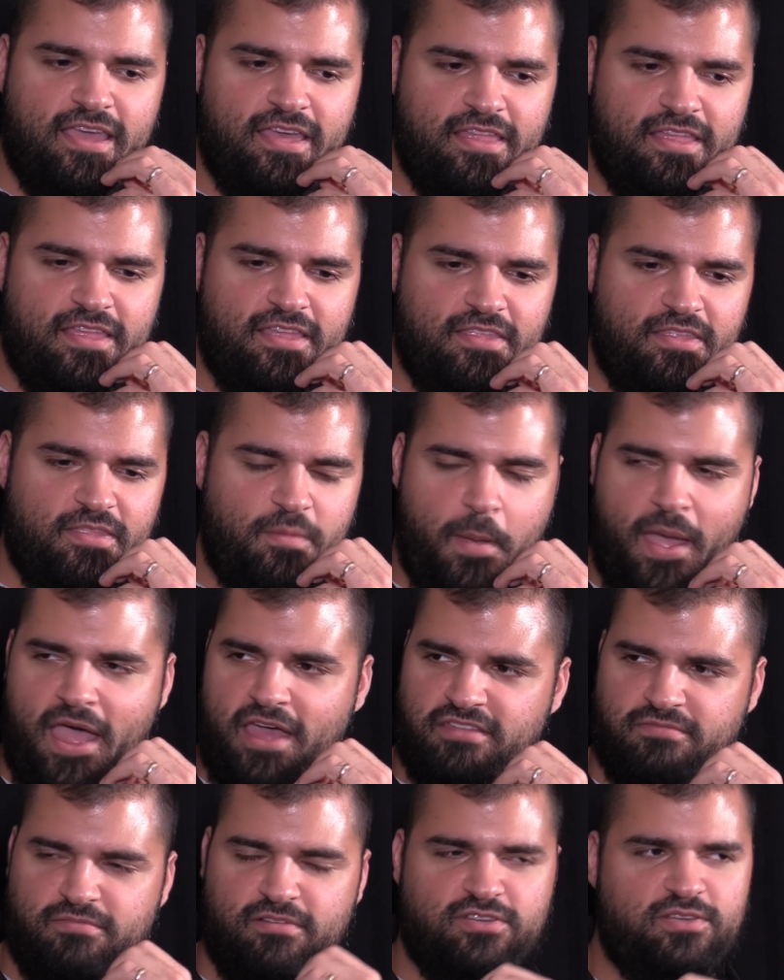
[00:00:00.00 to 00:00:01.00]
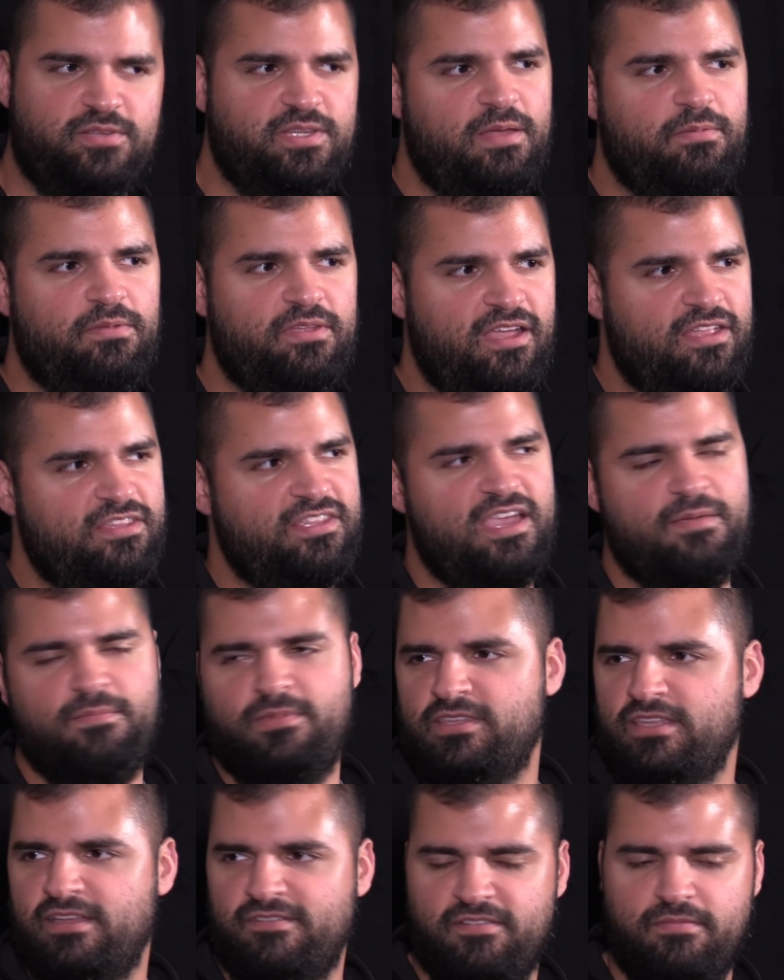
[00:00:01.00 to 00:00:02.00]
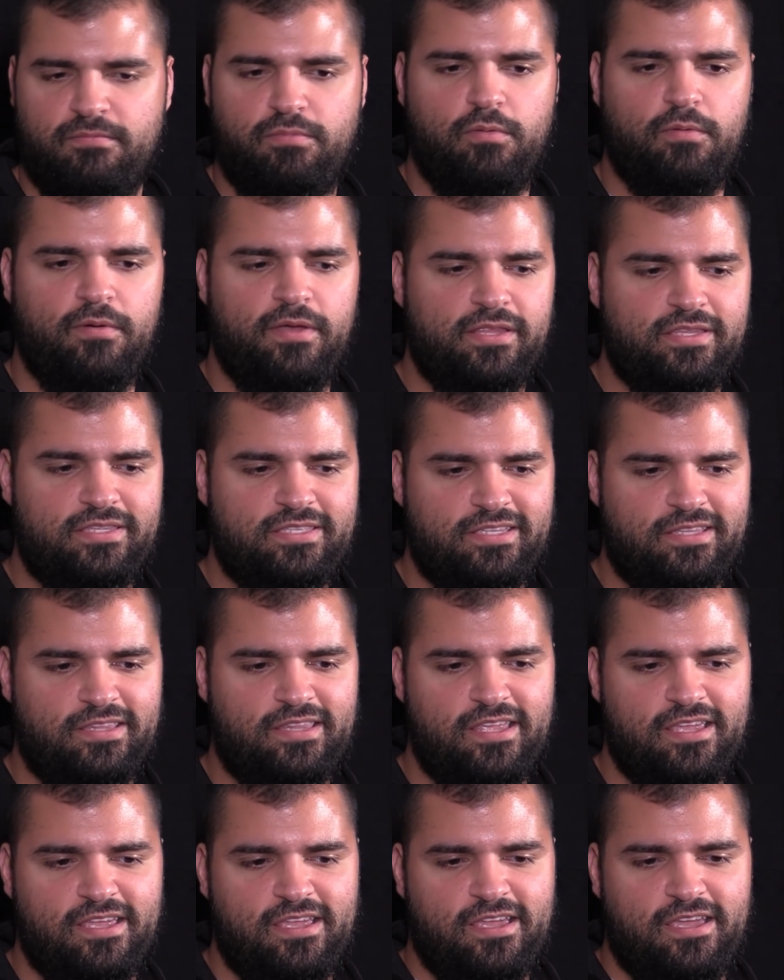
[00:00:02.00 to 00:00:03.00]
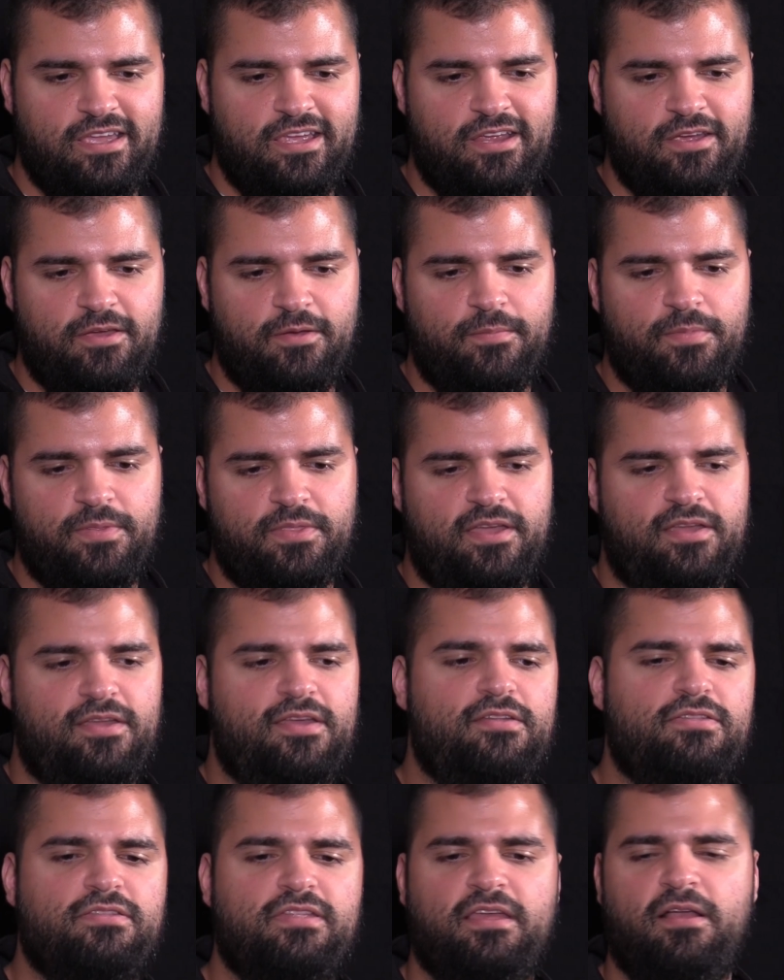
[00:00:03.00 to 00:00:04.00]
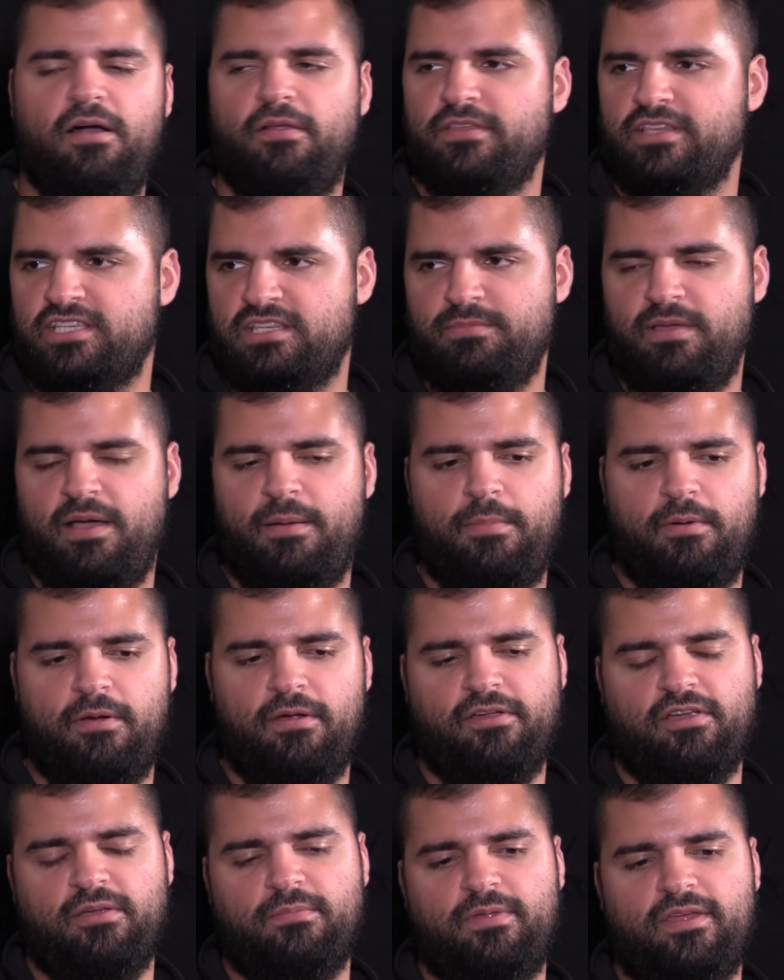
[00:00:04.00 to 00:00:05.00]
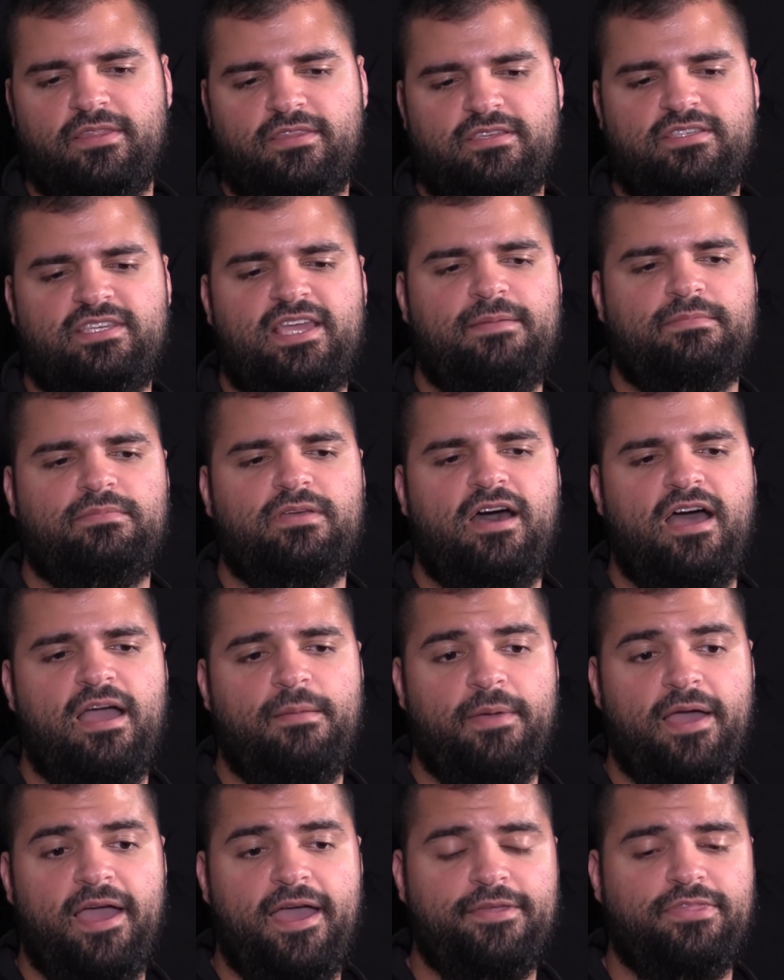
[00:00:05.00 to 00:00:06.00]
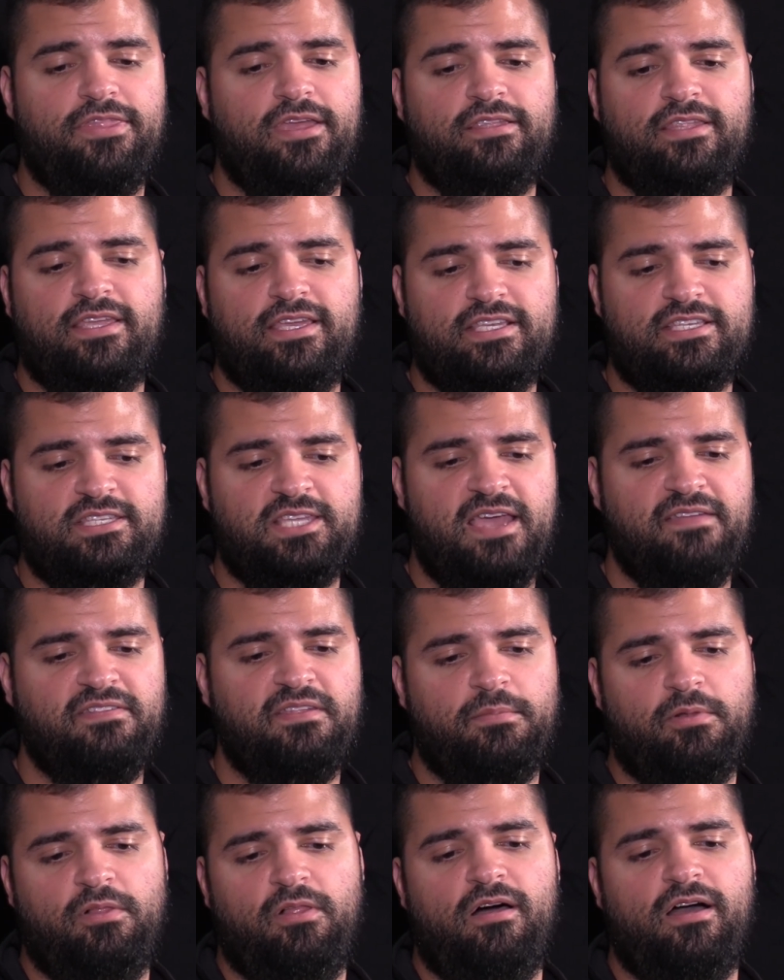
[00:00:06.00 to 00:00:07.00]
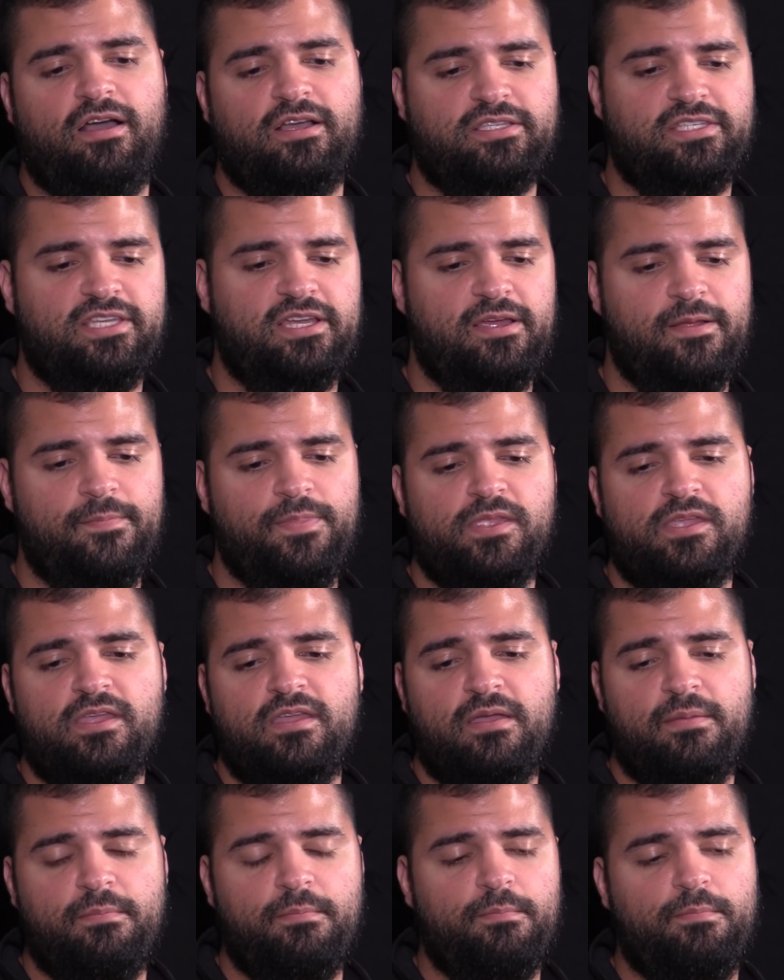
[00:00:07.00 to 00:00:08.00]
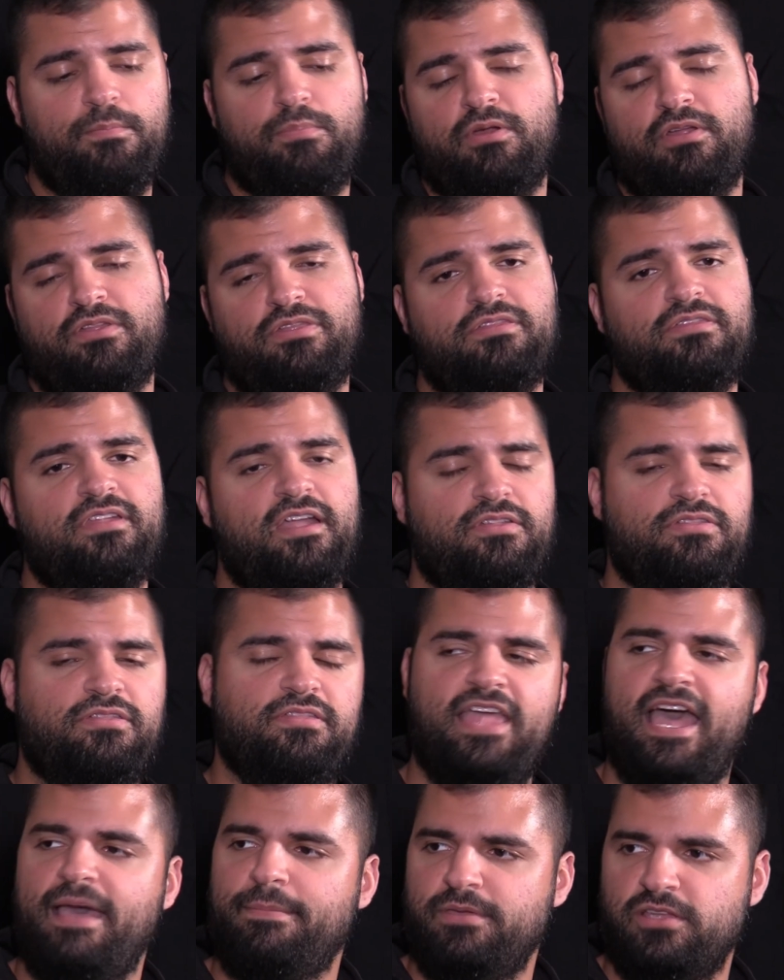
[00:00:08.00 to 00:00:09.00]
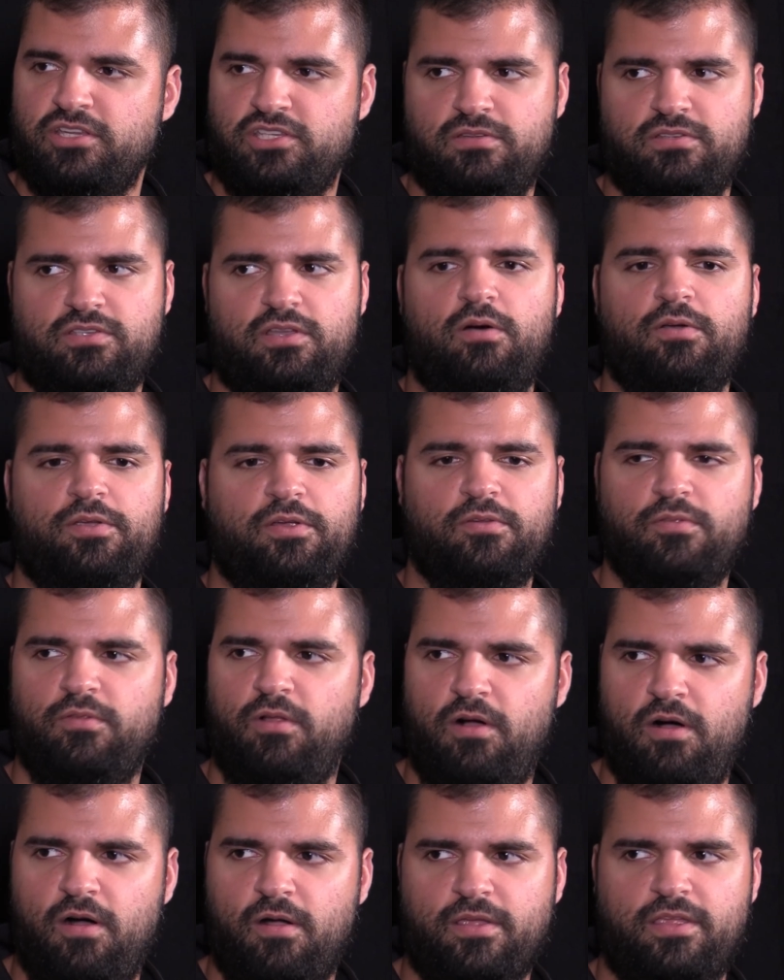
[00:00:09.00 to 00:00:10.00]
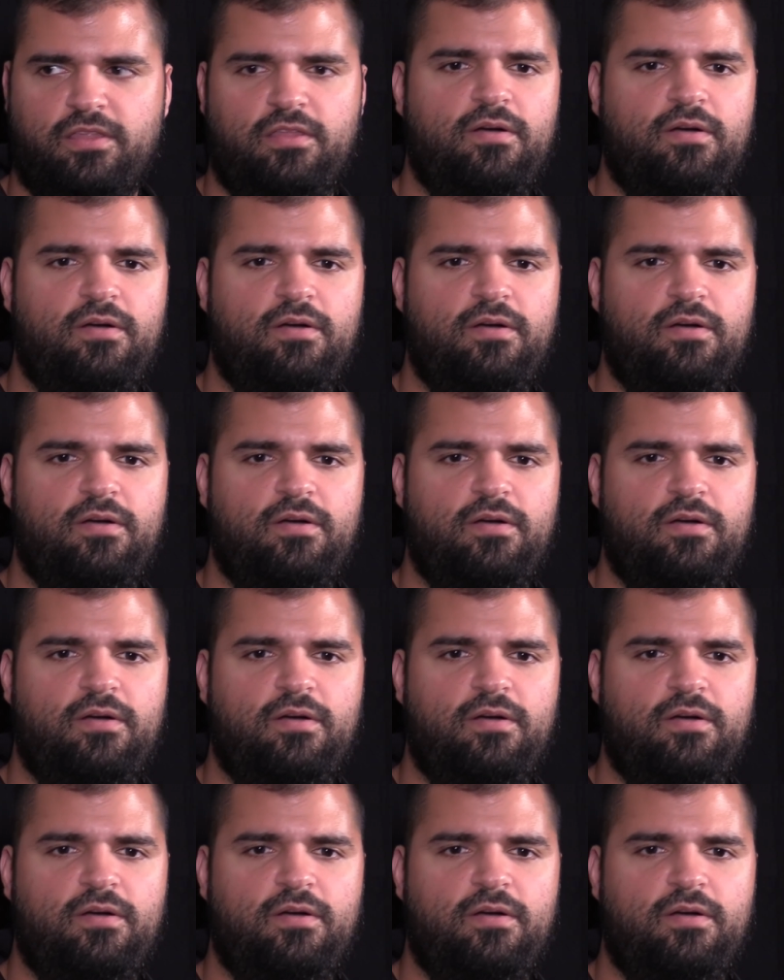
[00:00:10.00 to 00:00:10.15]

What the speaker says: And the pass rush was able to get to him at different points. And I say all this about Barker, but at the same time, I think that he saved them a lot because Princeton had snap issues all year long.